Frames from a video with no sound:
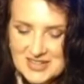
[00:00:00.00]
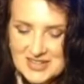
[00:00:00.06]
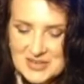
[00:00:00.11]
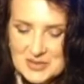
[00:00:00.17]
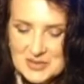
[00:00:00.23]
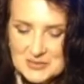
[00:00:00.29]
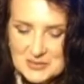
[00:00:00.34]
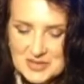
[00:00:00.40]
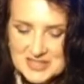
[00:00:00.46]

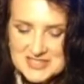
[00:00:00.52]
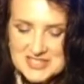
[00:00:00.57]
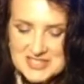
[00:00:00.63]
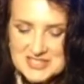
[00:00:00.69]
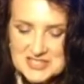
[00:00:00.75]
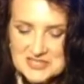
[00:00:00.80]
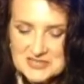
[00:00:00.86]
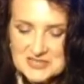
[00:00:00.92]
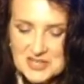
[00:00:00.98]
my
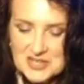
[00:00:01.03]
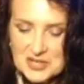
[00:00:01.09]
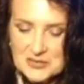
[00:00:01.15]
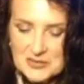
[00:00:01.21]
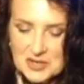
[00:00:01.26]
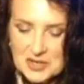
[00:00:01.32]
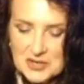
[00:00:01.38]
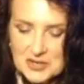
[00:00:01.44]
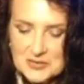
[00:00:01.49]
dictaphone
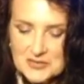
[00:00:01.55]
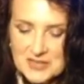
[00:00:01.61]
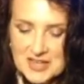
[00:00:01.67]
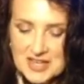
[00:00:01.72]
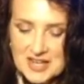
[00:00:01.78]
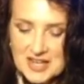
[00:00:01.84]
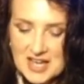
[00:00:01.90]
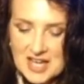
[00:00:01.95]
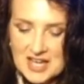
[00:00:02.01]
wrote
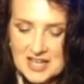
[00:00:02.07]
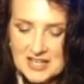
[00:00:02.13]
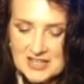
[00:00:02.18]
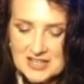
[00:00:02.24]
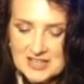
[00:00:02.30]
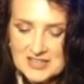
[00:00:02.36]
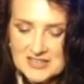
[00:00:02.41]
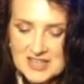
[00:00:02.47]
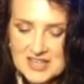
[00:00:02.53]

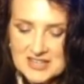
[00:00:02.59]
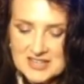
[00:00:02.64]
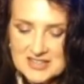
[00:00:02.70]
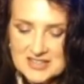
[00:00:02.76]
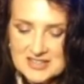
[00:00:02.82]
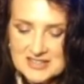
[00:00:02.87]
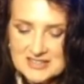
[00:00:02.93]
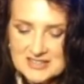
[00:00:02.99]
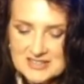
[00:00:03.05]
that
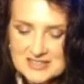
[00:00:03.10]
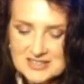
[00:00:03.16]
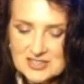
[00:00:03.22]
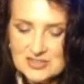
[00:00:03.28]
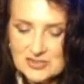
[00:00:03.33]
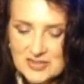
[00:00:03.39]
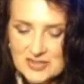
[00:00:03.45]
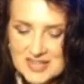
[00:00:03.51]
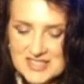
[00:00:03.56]

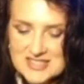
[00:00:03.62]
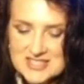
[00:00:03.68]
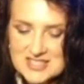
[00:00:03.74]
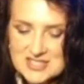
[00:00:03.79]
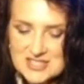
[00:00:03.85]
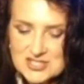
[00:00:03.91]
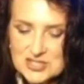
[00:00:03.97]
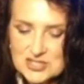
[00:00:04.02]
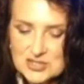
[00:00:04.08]
great
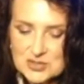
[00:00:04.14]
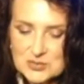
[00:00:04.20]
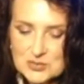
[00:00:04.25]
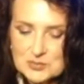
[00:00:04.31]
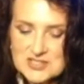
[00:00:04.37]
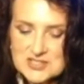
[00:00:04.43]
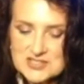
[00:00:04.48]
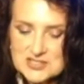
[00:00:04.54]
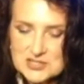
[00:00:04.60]
to
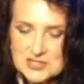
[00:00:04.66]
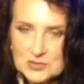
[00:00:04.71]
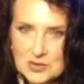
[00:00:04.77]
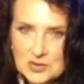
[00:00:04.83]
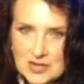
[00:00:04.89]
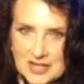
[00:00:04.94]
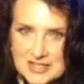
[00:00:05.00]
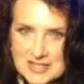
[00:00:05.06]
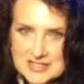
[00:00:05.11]
Mr.
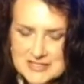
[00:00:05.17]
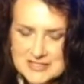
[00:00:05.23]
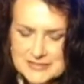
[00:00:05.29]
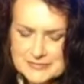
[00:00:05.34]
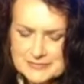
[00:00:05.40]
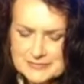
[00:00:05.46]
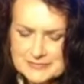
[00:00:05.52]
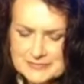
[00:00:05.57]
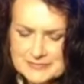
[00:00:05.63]
White.
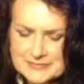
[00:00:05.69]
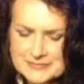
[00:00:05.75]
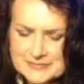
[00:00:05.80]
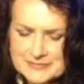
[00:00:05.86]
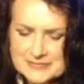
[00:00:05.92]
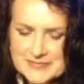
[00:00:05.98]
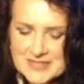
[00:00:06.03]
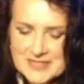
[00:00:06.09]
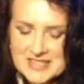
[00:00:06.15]

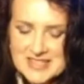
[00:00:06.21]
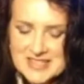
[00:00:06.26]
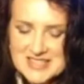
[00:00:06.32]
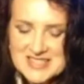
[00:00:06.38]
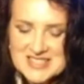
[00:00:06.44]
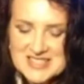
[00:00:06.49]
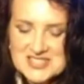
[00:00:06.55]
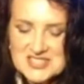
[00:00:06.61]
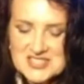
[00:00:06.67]

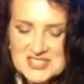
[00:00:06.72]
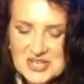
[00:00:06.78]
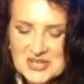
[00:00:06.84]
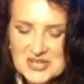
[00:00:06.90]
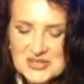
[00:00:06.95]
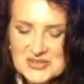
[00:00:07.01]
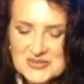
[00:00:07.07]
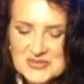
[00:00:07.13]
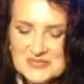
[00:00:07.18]

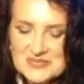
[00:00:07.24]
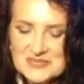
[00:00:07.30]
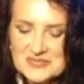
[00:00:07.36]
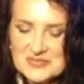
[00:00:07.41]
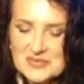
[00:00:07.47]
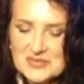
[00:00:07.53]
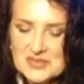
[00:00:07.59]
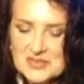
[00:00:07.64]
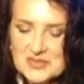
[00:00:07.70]
So
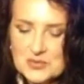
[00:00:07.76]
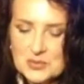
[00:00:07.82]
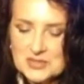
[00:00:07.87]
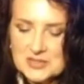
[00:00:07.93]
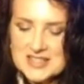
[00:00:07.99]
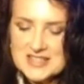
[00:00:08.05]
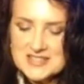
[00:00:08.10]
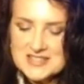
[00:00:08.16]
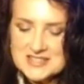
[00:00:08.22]
what
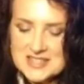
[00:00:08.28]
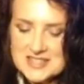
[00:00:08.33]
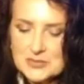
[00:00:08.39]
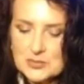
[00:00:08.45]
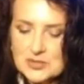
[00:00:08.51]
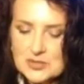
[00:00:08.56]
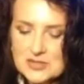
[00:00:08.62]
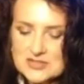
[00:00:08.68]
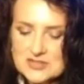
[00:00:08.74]
they said
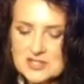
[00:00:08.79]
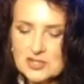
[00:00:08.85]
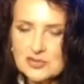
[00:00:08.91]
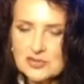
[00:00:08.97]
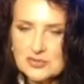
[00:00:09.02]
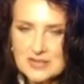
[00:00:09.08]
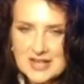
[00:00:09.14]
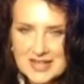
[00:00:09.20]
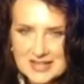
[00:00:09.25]
was
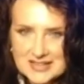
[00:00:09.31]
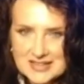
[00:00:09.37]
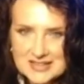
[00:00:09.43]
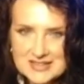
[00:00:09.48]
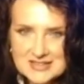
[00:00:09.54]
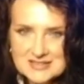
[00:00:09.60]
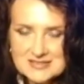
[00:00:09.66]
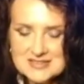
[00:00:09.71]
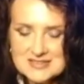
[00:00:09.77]

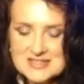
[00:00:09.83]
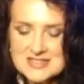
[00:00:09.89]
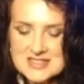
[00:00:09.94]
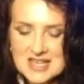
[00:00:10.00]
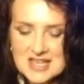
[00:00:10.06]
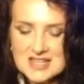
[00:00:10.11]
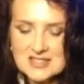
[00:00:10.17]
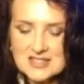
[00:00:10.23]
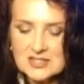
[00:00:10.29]
grey,
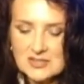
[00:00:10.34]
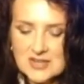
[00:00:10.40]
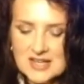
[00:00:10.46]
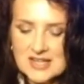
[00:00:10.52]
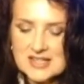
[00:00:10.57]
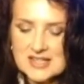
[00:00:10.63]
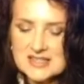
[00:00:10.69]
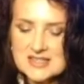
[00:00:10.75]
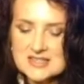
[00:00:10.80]
dark
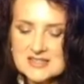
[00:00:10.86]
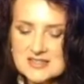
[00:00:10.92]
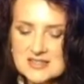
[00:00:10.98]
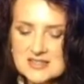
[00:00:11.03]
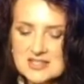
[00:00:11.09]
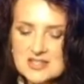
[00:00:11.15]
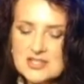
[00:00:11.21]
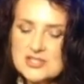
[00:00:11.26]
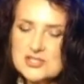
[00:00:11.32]
grey
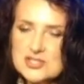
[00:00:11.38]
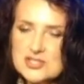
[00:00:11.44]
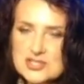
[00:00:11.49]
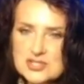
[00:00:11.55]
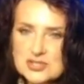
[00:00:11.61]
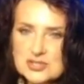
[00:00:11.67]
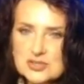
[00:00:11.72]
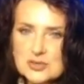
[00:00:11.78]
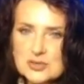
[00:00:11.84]

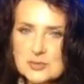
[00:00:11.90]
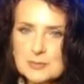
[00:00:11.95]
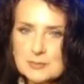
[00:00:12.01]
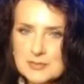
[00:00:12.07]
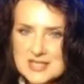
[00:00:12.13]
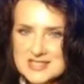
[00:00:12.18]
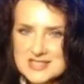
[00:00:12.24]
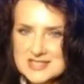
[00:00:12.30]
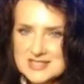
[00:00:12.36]
to
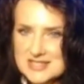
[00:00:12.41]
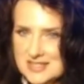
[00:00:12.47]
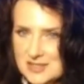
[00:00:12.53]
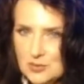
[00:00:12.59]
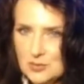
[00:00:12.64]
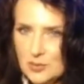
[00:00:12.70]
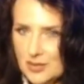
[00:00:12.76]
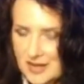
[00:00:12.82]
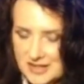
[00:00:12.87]
misty
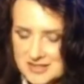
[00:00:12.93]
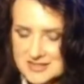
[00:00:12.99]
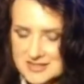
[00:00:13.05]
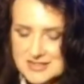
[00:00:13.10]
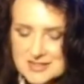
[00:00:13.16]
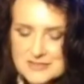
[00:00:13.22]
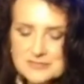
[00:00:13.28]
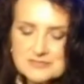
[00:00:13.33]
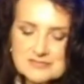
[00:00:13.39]

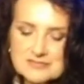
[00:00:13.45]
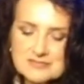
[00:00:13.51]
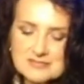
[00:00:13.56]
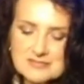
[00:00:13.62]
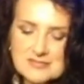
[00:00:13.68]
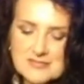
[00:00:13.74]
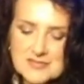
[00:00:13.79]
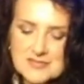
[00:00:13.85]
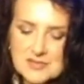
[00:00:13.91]
white,
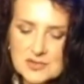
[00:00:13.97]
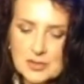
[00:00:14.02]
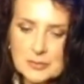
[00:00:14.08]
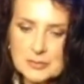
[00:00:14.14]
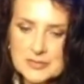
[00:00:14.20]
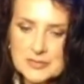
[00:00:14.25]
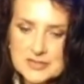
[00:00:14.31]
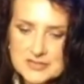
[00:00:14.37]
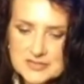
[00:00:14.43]
not
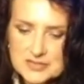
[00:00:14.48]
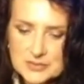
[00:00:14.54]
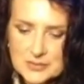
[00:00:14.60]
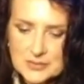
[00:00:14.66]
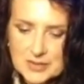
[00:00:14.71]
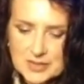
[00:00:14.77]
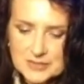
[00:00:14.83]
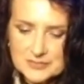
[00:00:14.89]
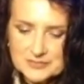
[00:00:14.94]
Mr. White.